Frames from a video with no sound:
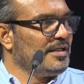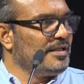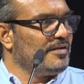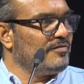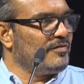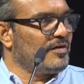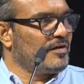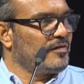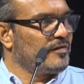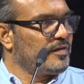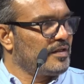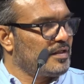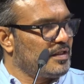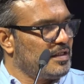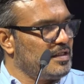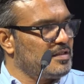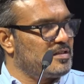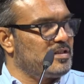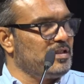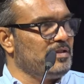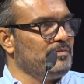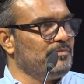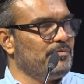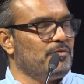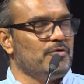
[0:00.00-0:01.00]
One of the
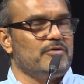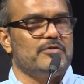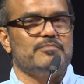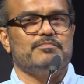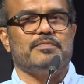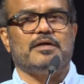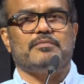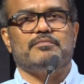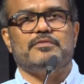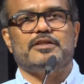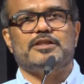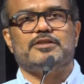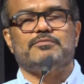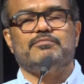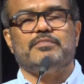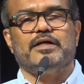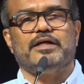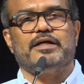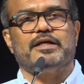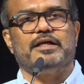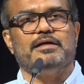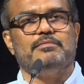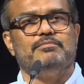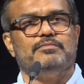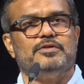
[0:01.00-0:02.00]
recent book published by
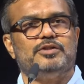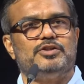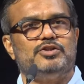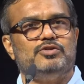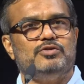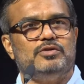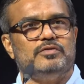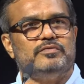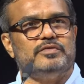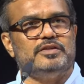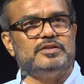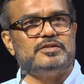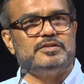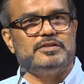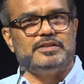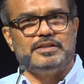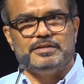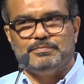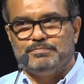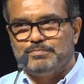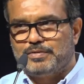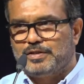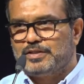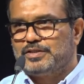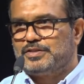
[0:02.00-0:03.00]
Cambridge University
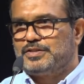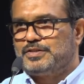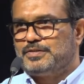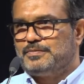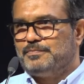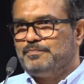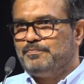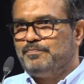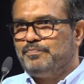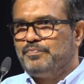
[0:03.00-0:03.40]
Press